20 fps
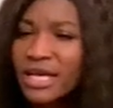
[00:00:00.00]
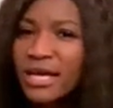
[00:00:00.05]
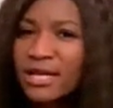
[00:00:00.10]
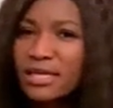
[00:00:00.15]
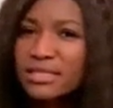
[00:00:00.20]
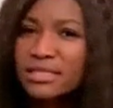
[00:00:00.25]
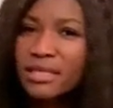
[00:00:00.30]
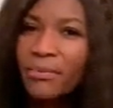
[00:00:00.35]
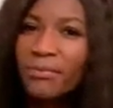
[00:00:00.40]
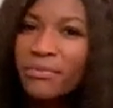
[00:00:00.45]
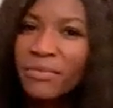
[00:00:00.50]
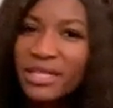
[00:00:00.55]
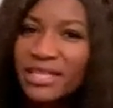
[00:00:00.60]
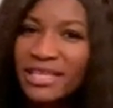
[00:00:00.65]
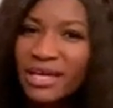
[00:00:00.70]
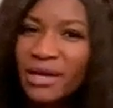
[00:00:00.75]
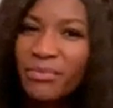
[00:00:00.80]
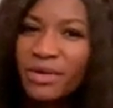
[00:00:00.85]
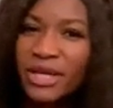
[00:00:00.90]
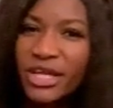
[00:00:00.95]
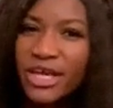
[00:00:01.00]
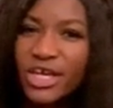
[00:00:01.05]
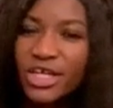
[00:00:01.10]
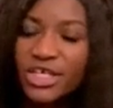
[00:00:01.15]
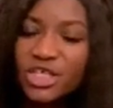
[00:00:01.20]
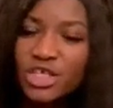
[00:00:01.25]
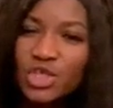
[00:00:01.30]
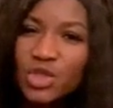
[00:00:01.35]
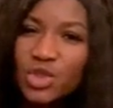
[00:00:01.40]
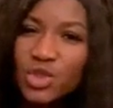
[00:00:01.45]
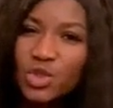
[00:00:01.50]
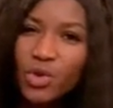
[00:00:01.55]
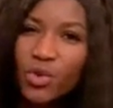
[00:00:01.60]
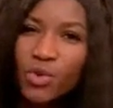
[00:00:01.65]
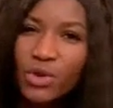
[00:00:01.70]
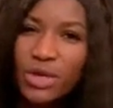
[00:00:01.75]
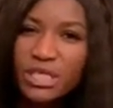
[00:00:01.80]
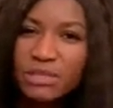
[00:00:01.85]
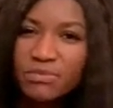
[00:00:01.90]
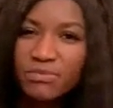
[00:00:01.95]
submit the application 2
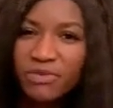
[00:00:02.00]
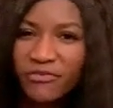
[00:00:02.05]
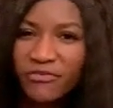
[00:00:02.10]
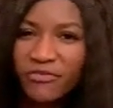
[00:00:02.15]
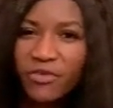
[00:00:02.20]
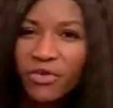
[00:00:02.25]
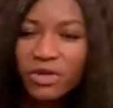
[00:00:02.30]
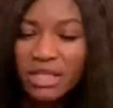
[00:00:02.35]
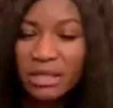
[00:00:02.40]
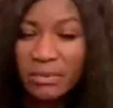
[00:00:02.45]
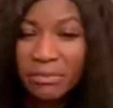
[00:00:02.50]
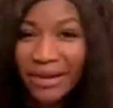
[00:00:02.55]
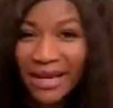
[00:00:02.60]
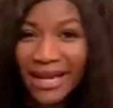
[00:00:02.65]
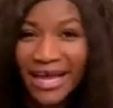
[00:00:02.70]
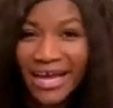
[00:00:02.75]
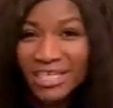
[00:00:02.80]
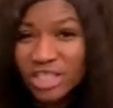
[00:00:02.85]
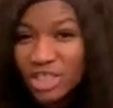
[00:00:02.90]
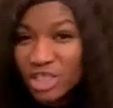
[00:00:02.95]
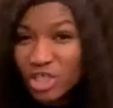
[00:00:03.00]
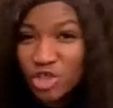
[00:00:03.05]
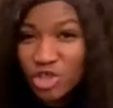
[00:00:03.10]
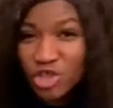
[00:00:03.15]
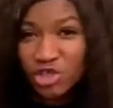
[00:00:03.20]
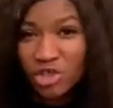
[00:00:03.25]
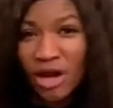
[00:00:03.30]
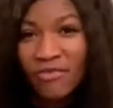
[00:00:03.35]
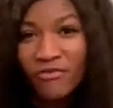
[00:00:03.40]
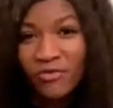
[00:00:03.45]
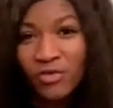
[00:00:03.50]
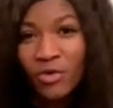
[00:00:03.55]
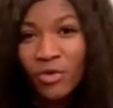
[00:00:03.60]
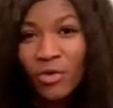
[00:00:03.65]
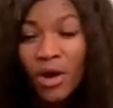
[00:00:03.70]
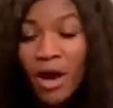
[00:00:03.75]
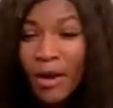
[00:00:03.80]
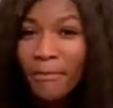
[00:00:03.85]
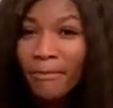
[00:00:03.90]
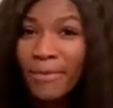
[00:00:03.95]
weeks before the planned
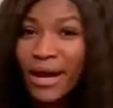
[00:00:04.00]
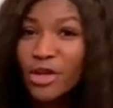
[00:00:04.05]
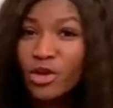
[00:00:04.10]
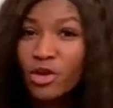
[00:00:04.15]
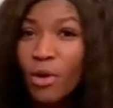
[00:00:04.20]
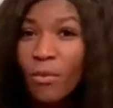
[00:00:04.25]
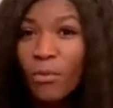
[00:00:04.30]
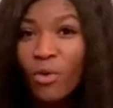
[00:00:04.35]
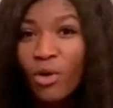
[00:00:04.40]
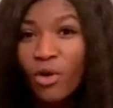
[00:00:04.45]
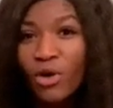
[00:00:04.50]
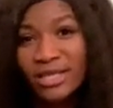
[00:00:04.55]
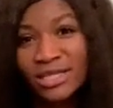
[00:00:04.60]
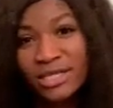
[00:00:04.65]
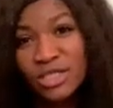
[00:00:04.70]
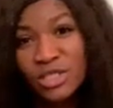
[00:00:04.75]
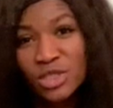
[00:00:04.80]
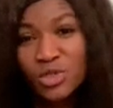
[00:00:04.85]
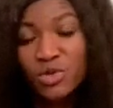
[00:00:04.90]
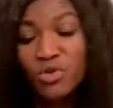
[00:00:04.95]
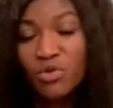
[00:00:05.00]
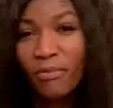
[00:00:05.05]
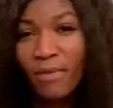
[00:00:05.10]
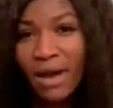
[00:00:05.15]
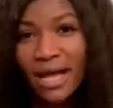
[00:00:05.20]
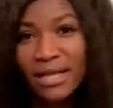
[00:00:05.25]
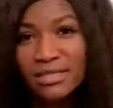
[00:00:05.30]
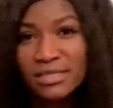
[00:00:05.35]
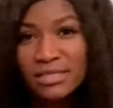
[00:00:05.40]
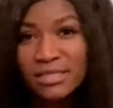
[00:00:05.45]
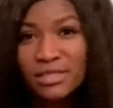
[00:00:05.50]
travel, but not more than 2 months.